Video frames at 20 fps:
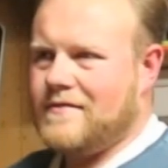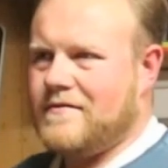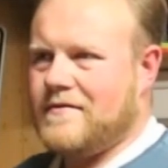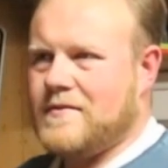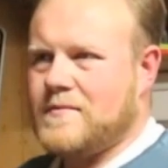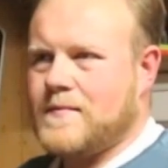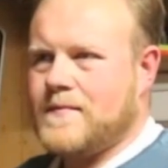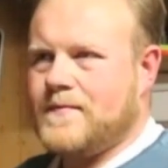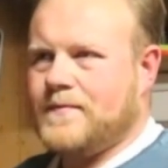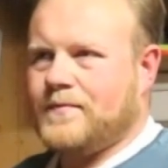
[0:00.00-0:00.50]
of
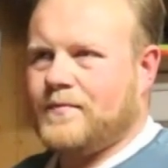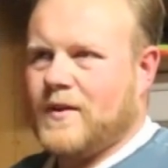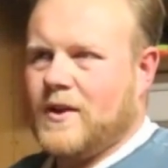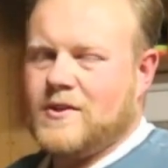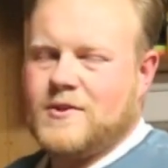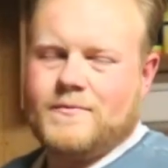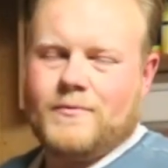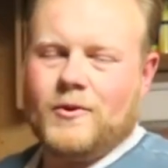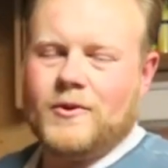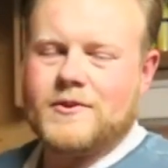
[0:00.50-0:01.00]

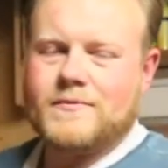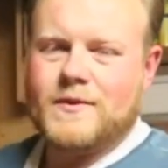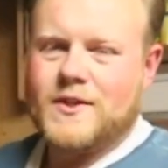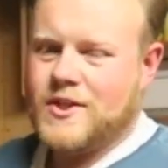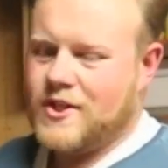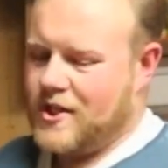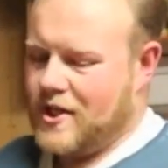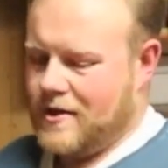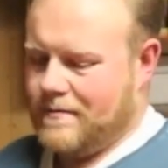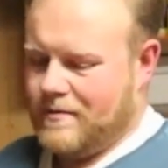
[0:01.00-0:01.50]

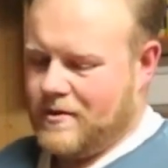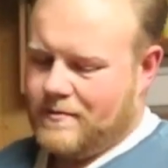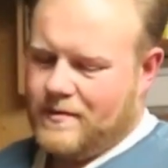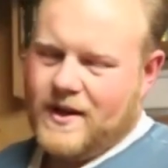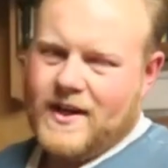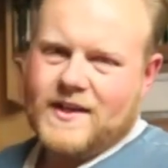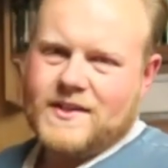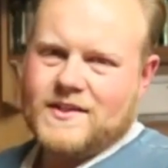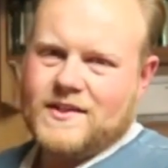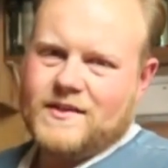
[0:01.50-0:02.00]
sportsmanship, it'd
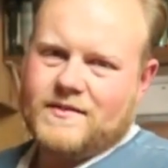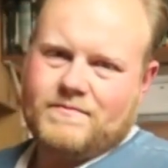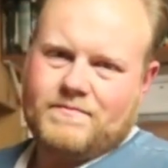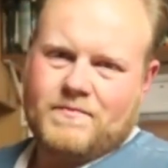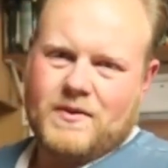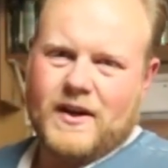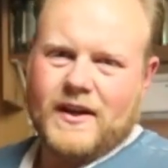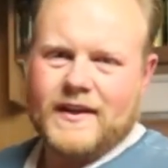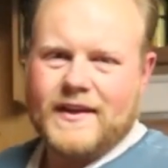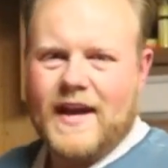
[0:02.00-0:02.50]
be nice to
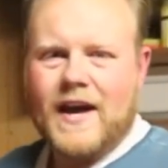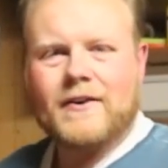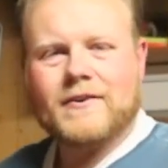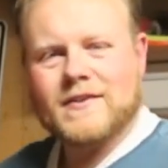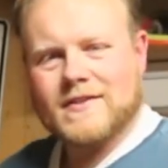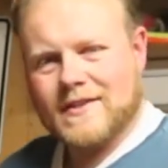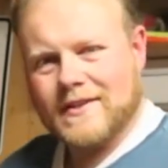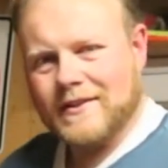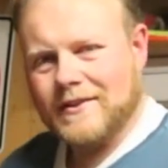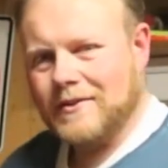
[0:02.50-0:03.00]
bring it
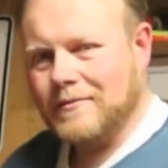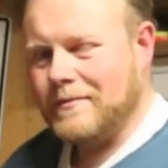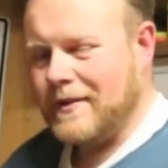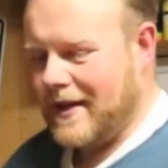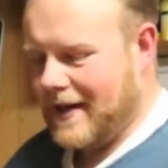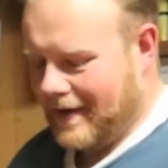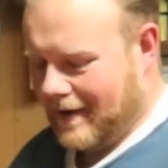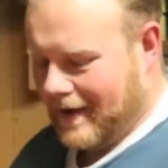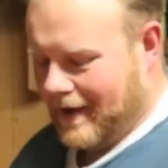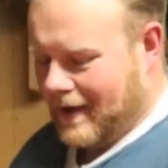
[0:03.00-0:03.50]
down just a little
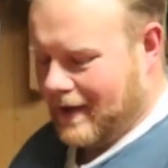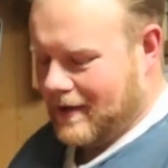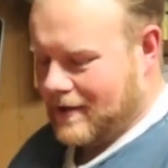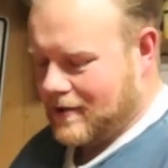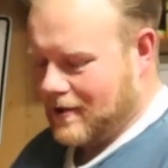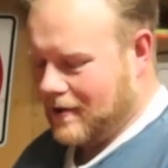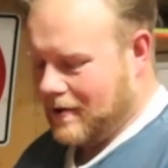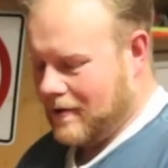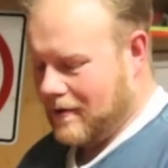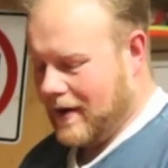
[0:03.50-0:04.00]
bit.
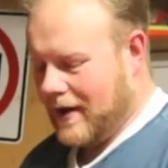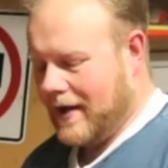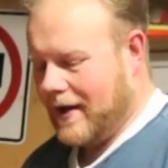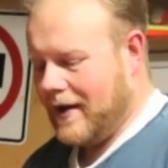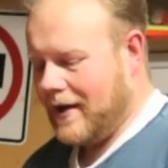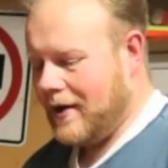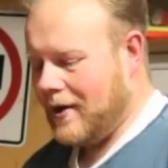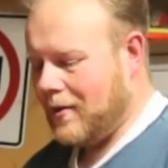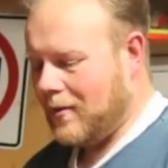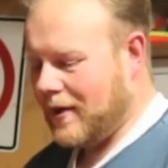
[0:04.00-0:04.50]
So
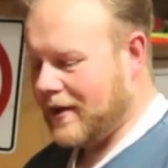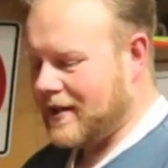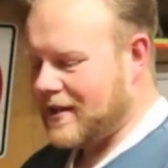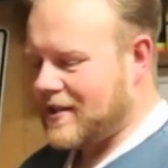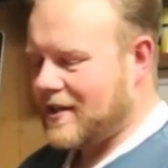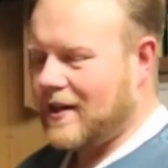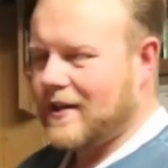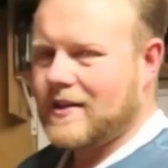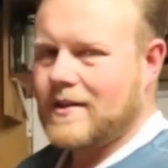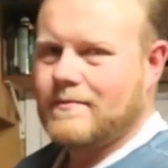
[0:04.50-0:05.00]
we're gonna
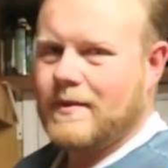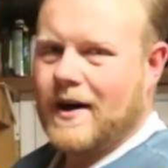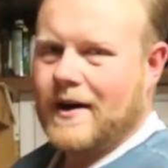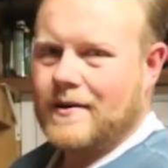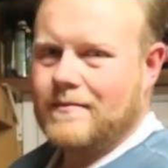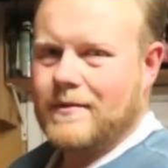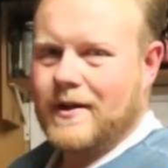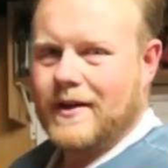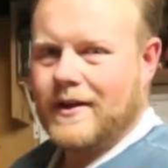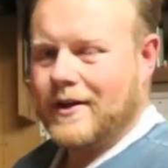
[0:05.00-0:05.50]
start at the
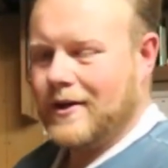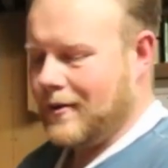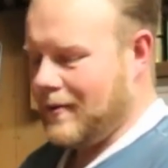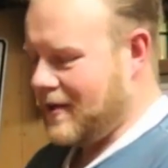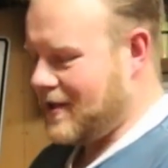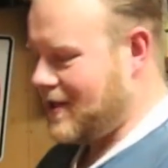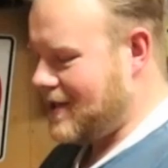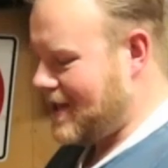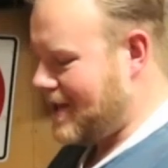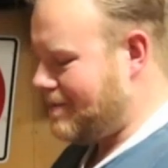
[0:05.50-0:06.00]
bottom,
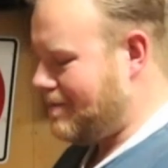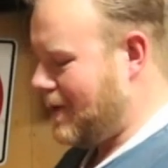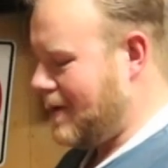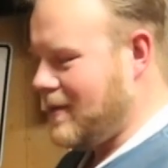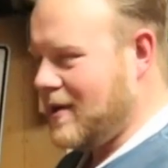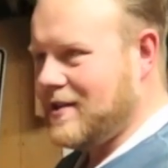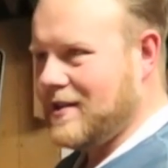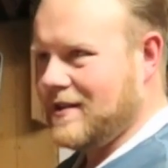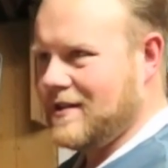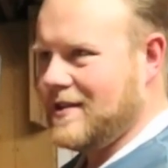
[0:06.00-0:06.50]
which is at
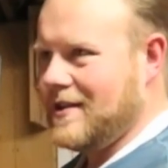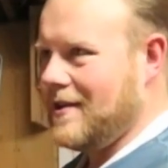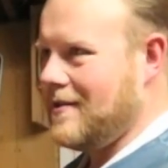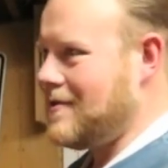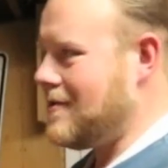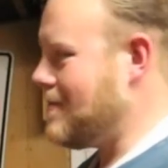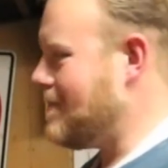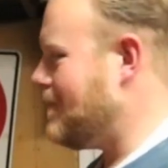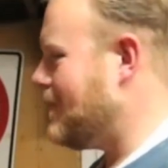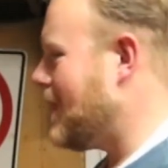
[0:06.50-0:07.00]
pretty much at
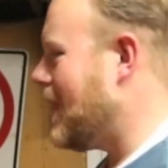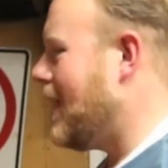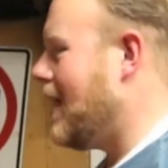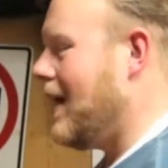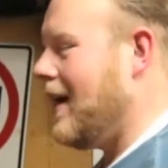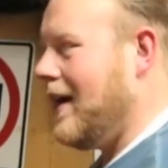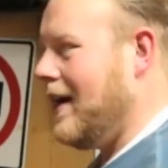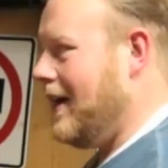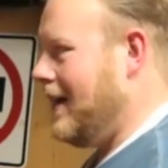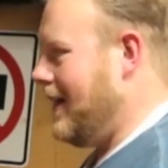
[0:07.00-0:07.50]
zero,
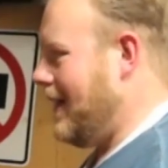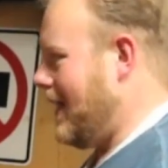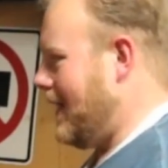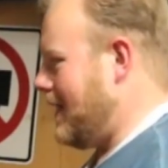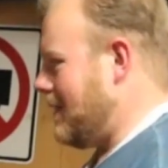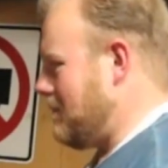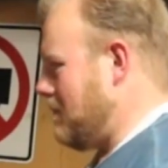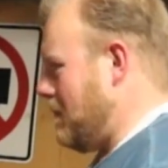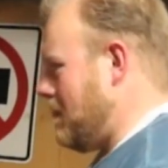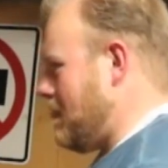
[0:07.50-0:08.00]

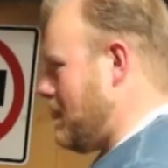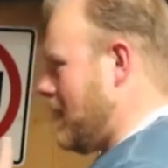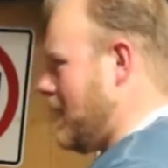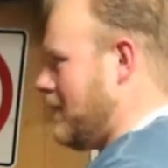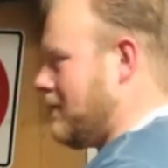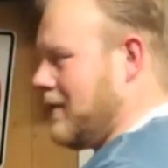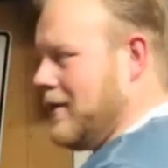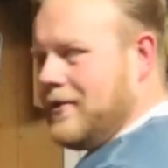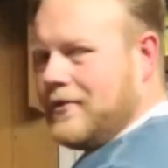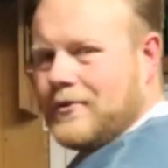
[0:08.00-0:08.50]
and
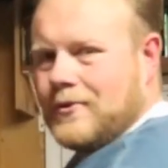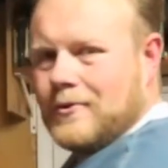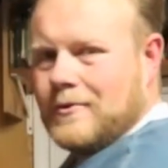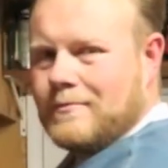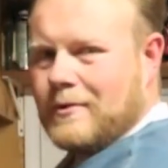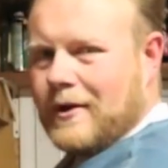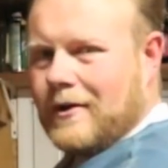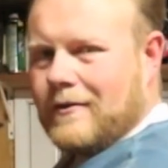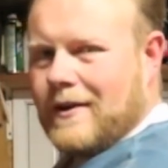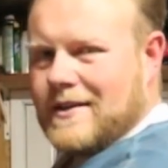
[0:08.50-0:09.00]
run through
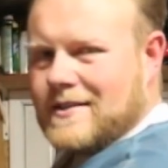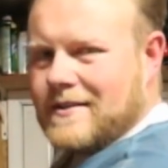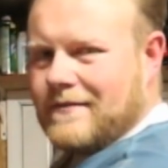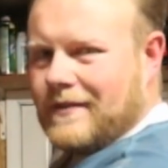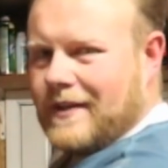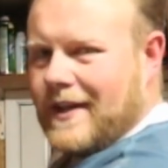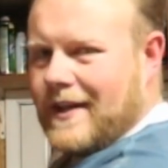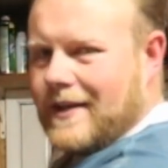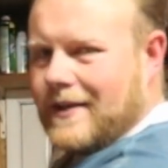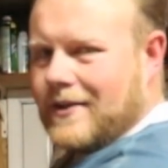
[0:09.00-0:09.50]
and
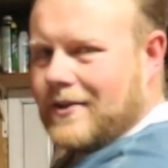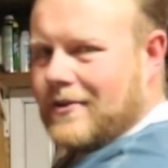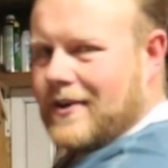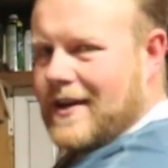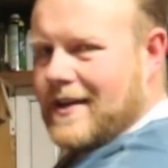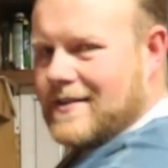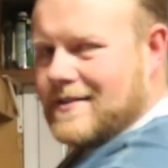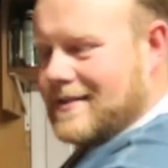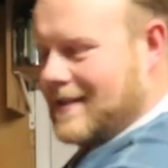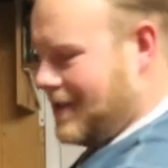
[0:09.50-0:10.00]
progressively
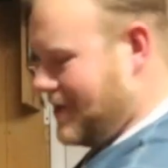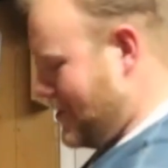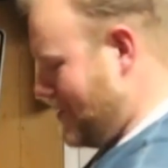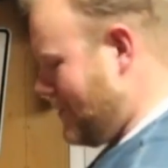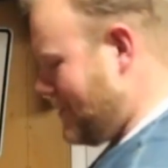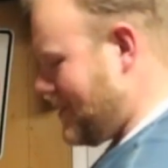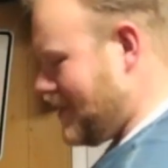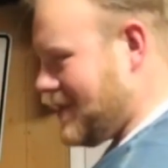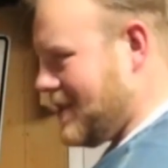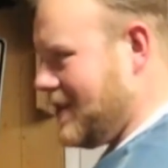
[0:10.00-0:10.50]
increase and
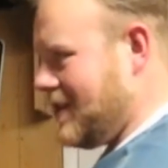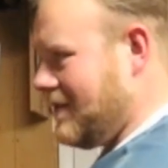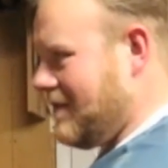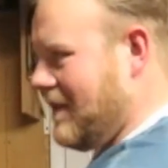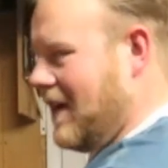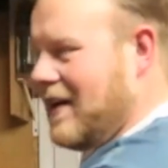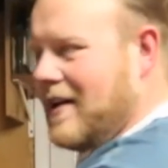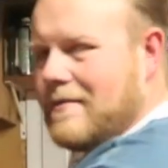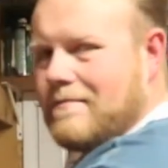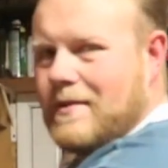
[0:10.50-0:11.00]
show just the
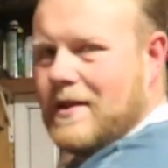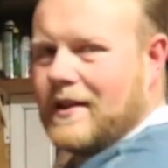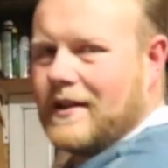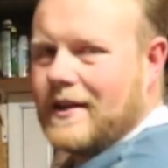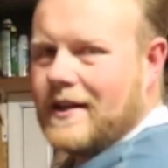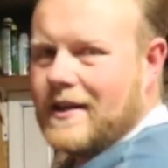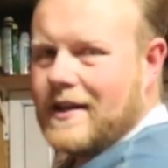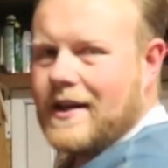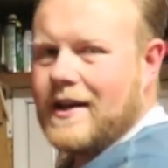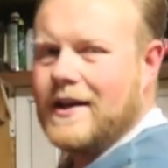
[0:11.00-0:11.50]

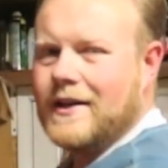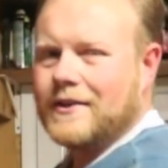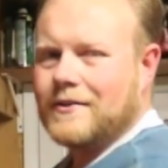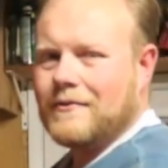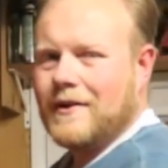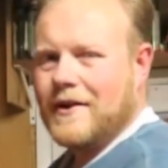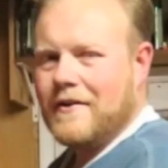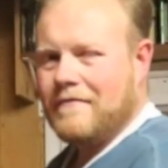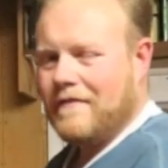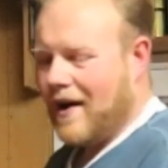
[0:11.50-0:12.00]
variability in
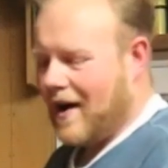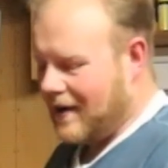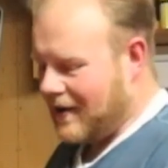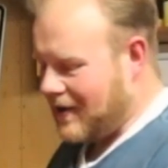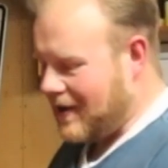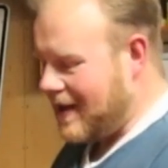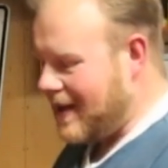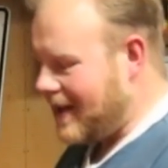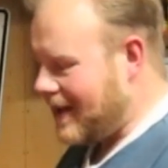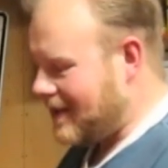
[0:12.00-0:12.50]
the rate of fire
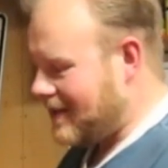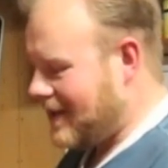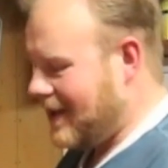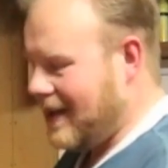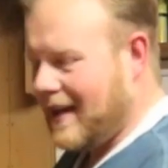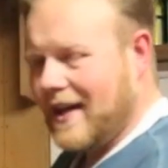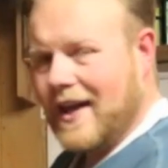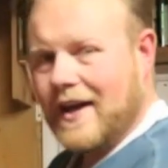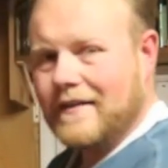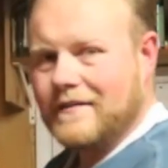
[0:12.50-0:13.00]
you can get
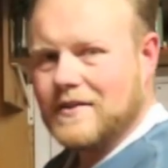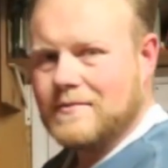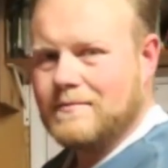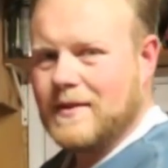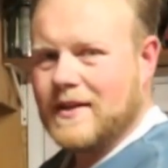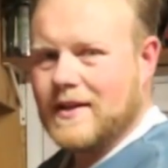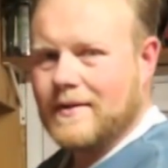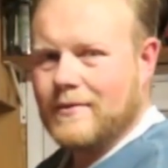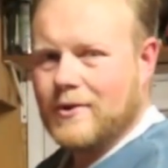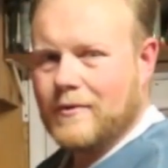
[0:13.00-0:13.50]
out of this
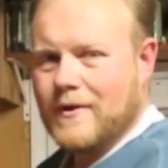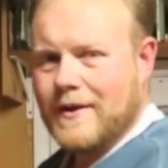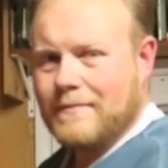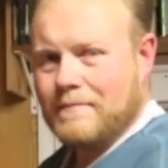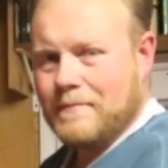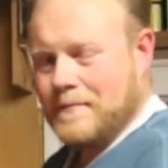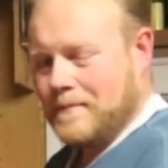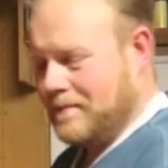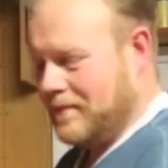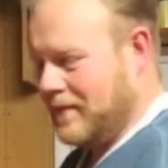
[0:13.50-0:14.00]
PWM.